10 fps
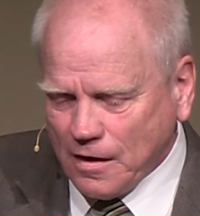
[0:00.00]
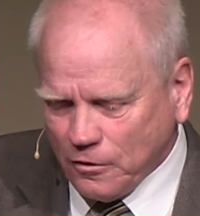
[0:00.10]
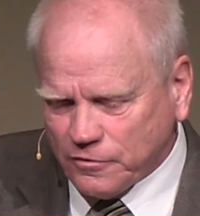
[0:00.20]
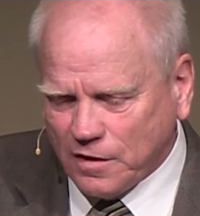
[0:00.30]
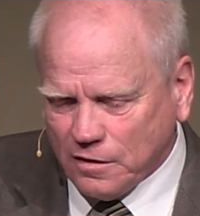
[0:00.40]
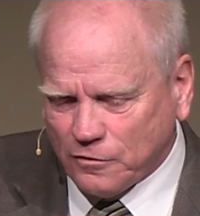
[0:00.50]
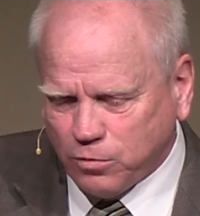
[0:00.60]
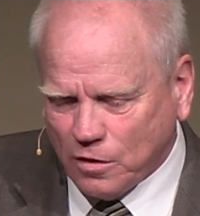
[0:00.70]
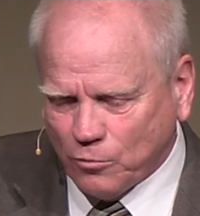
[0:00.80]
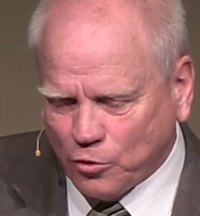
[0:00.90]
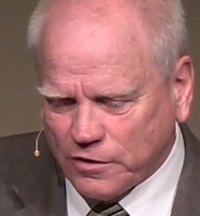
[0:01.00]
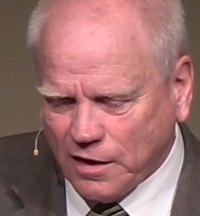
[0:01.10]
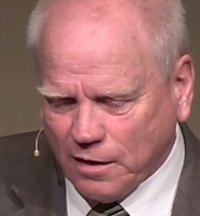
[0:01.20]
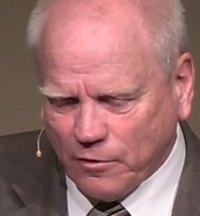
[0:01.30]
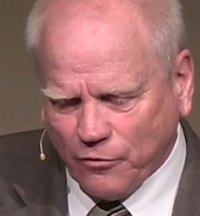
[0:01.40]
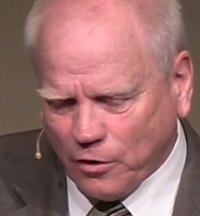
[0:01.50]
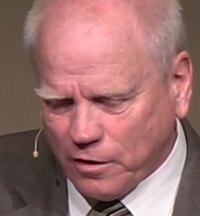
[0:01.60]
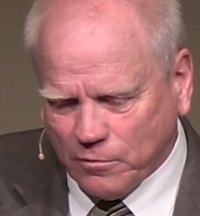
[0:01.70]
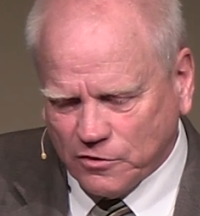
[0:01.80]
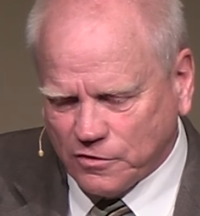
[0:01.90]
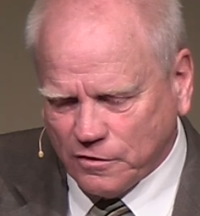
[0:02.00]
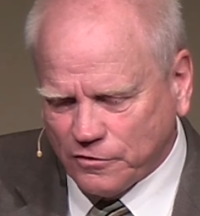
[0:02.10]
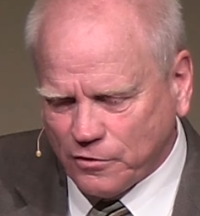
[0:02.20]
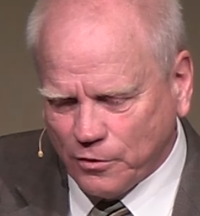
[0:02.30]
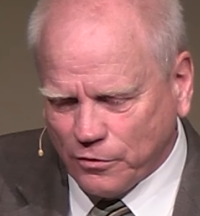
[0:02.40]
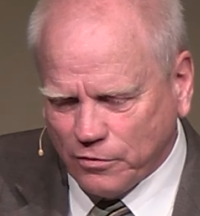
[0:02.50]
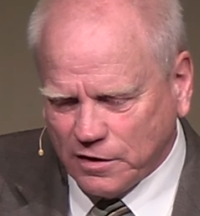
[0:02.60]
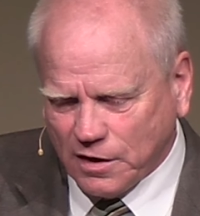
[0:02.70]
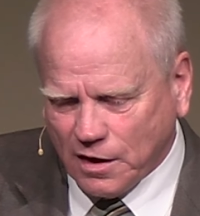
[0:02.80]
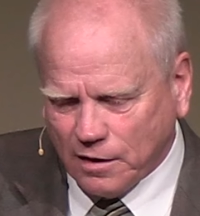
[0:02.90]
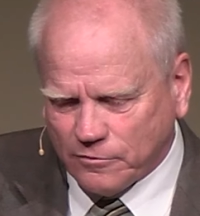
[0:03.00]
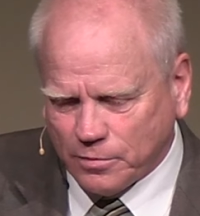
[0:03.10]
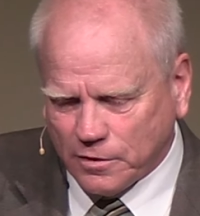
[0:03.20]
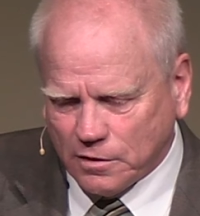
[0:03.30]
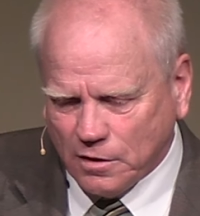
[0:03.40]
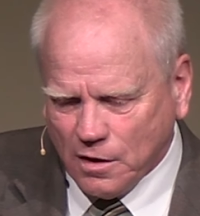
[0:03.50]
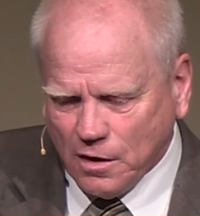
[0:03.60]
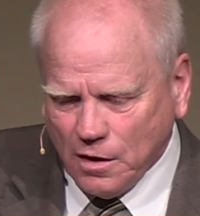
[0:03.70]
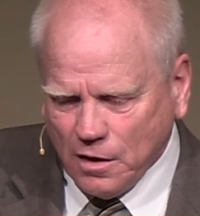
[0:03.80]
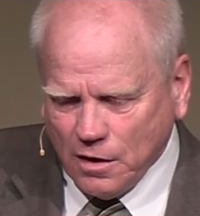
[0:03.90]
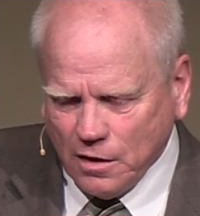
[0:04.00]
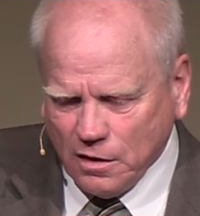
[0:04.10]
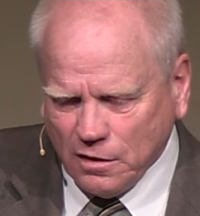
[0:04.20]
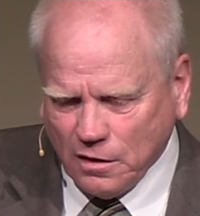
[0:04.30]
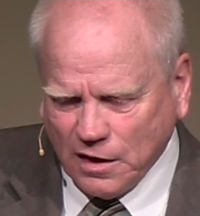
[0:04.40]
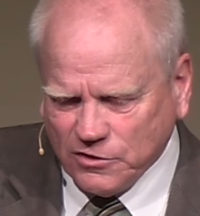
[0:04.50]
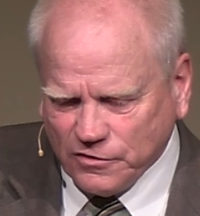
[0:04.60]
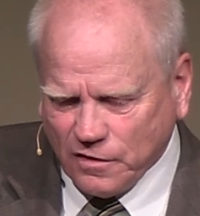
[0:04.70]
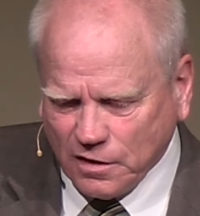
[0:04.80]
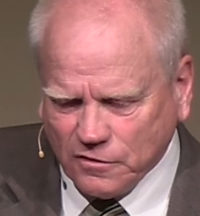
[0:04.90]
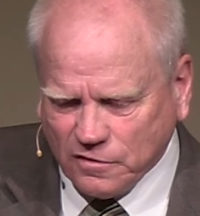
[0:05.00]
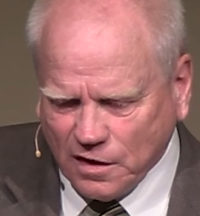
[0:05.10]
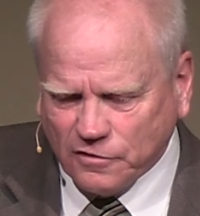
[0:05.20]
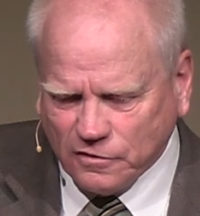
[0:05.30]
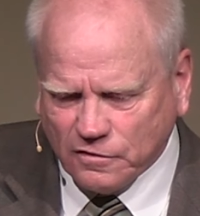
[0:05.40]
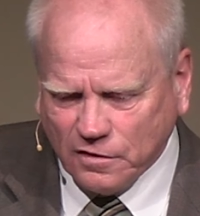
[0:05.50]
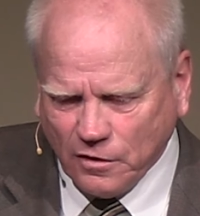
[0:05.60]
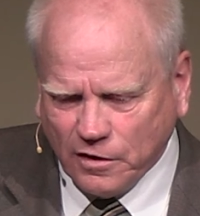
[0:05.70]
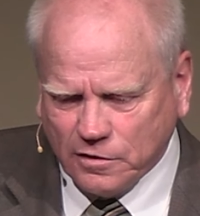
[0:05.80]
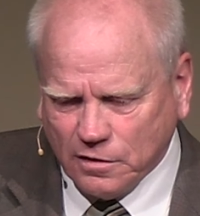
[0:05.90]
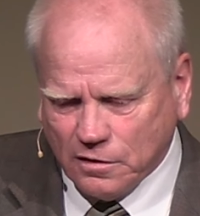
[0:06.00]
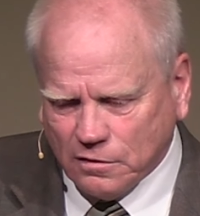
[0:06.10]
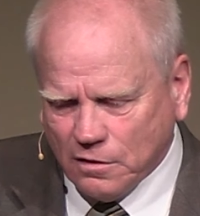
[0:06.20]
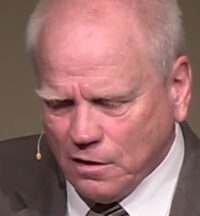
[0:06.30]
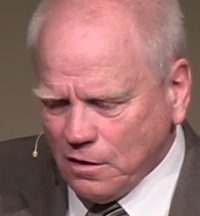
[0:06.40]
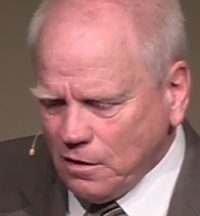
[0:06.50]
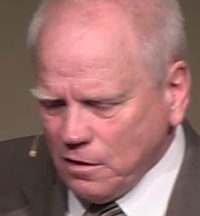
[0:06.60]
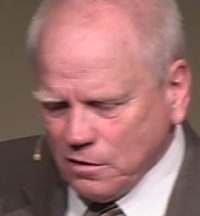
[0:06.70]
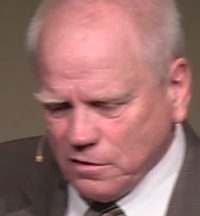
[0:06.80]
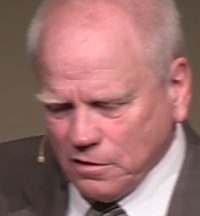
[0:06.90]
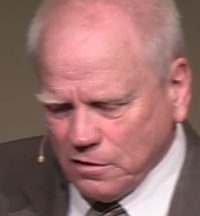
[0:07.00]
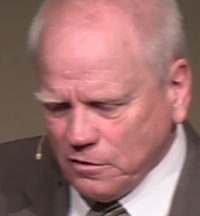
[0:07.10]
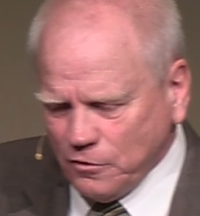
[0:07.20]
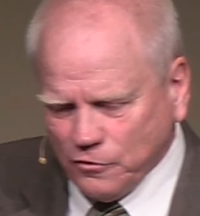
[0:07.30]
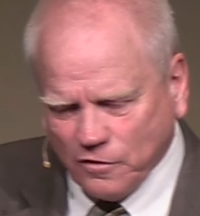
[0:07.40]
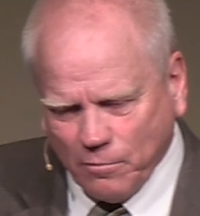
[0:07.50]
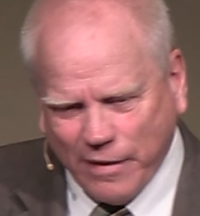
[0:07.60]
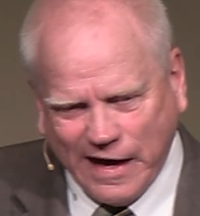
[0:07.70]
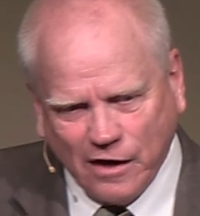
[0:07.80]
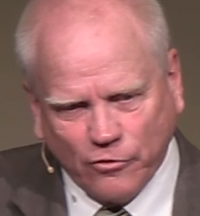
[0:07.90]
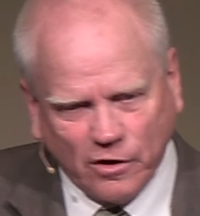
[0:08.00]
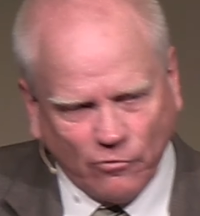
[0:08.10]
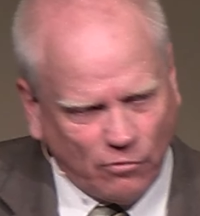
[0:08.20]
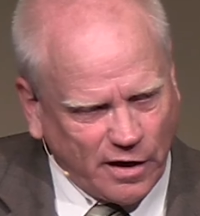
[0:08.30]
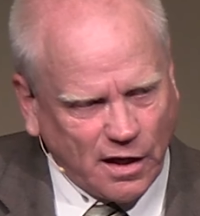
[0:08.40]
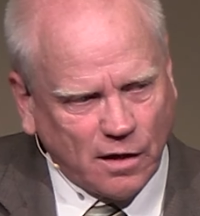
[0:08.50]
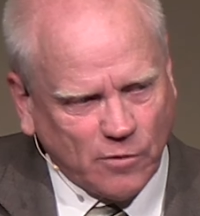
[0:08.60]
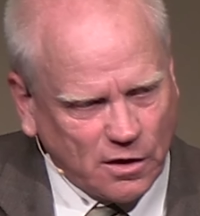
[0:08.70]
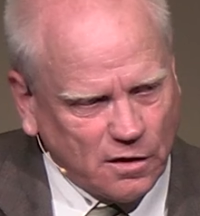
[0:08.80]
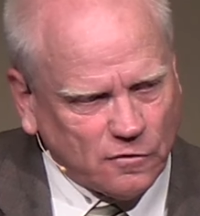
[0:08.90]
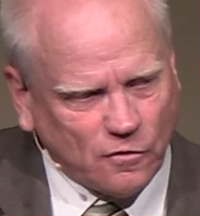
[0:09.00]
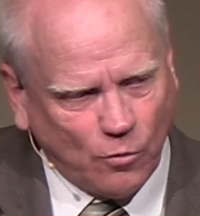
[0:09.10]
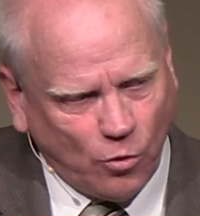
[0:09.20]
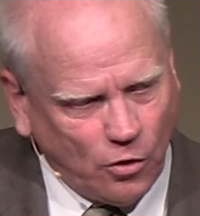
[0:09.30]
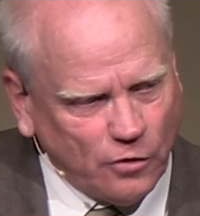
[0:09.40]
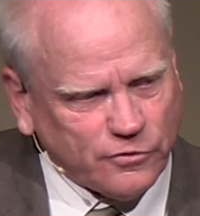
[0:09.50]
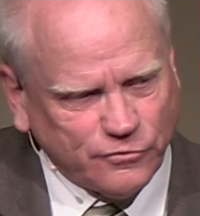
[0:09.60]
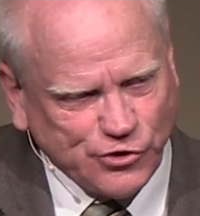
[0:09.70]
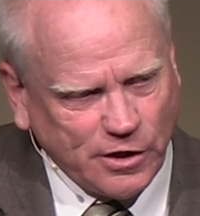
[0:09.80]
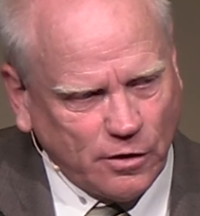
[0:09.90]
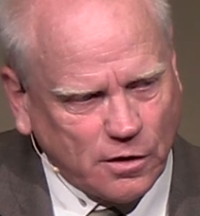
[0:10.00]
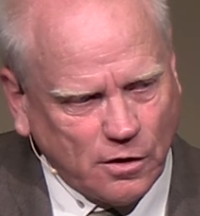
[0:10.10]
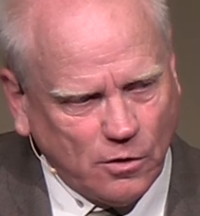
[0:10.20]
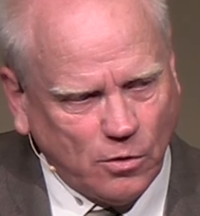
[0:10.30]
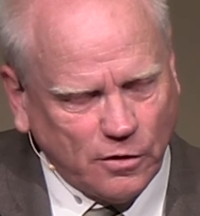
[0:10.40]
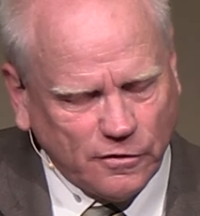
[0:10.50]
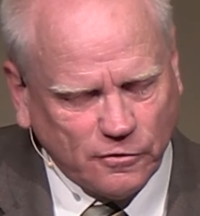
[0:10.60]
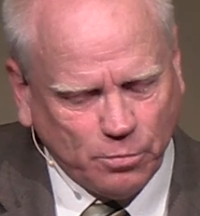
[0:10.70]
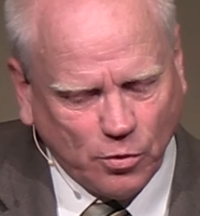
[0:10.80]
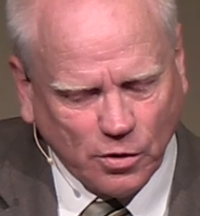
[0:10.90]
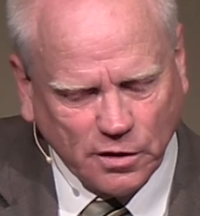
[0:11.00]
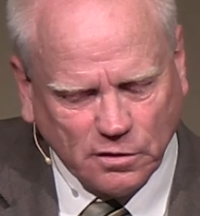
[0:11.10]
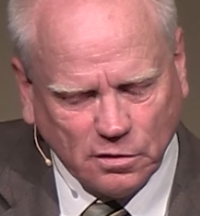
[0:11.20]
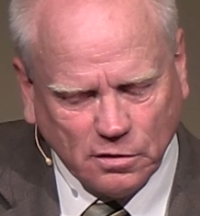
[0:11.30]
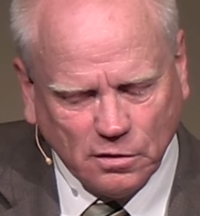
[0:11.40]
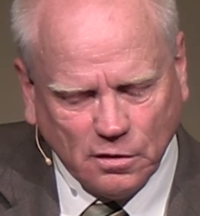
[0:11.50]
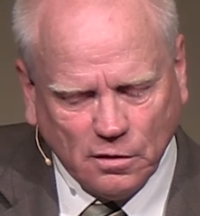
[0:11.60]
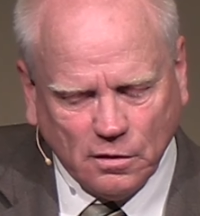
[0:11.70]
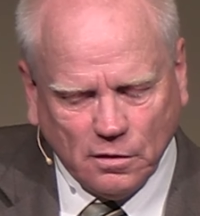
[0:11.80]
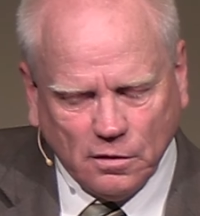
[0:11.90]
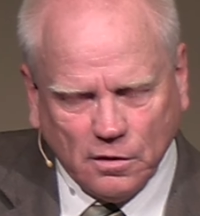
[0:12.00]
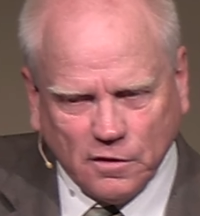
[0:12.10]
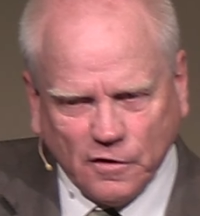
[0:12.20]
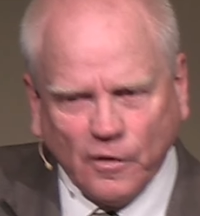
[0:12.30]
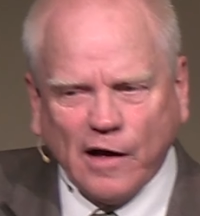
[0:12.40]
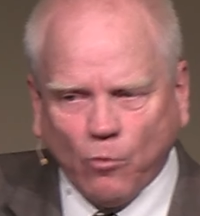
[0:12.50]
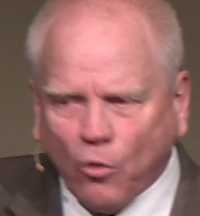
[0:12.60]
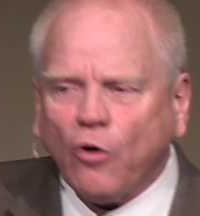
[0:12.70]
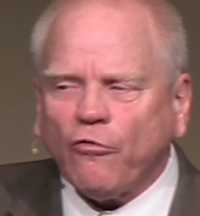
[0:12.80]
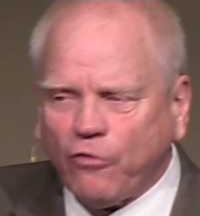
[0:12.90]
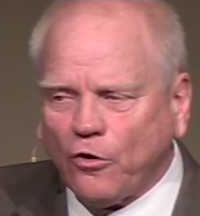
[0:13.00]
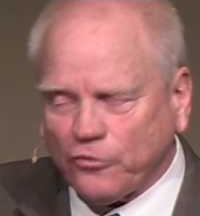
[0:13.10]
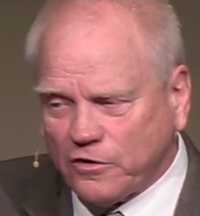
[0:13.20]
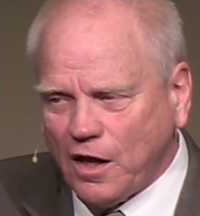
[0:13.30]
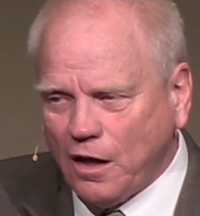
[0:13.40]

And I'll say this one more time. I've already mentioned this two or three times, but you know, I just think it's necessary to to use the battering ram against the walls of Jericho on this point until that wall falls